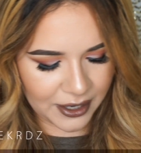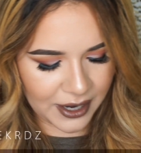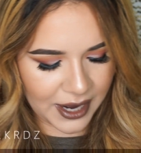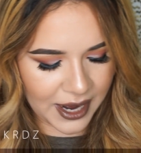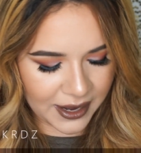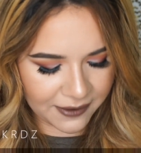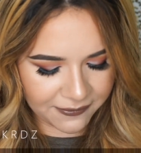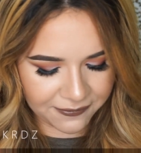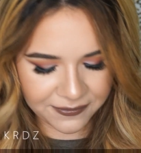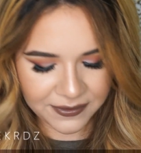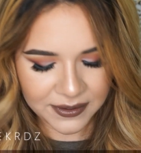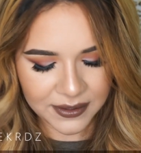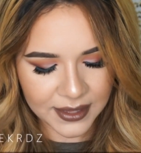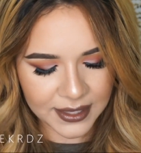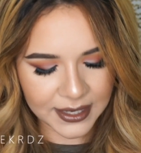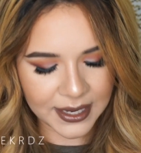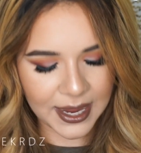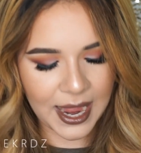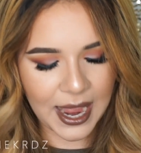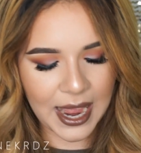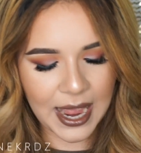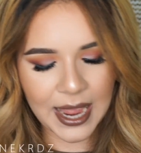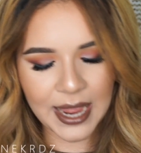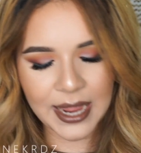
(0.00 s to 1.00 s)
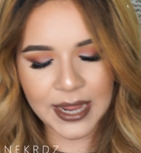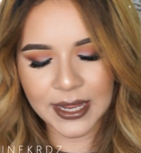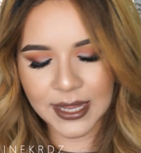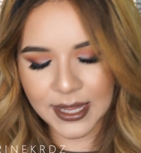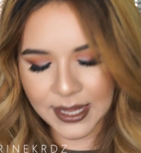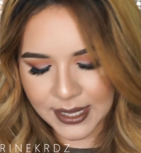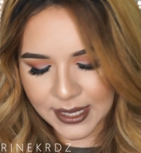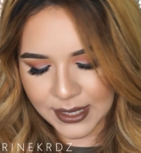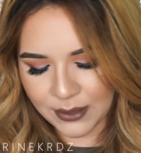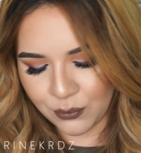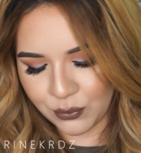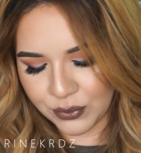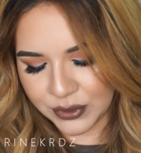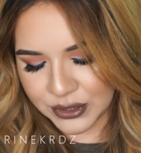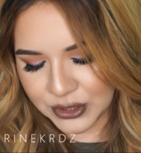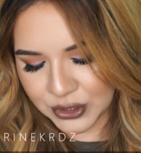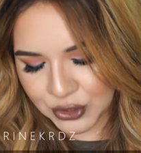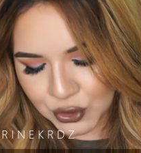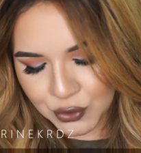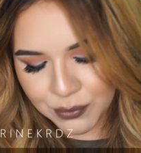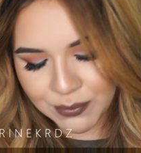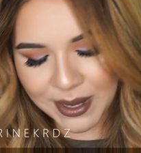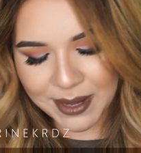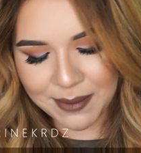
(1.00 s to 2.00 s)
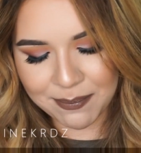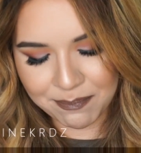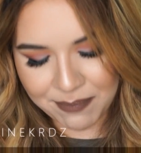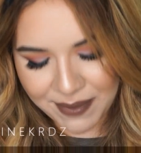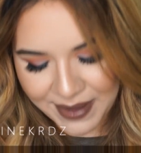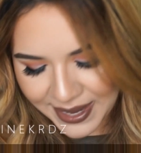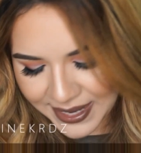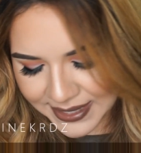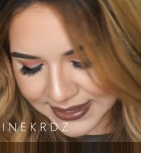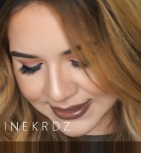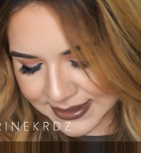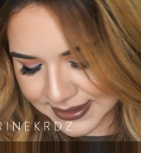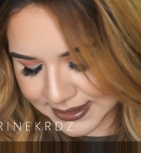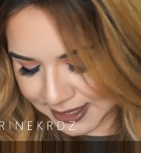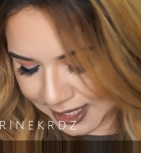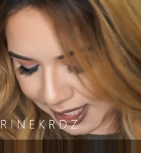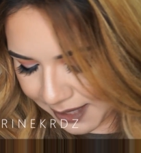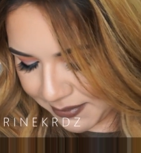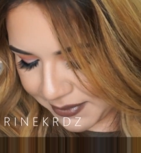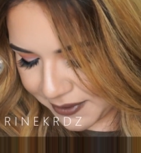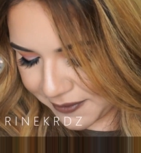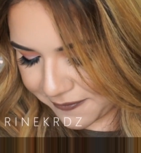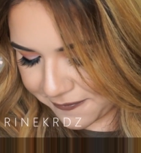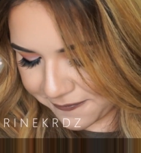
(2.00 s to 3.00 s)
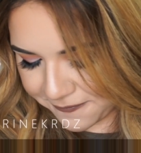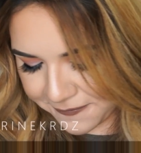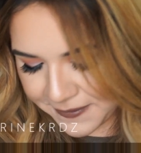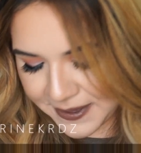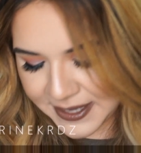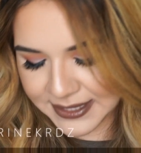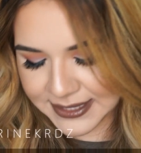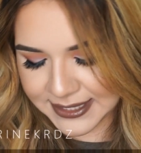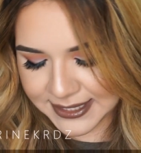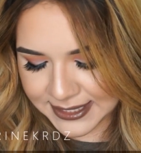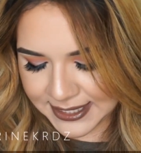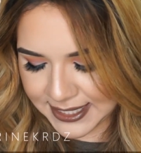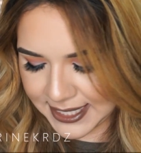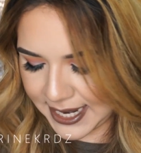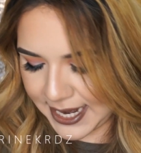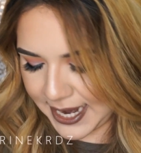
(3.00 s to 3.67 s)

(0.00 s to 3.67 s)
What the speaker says: I feel like I will do my best and I'm going to fit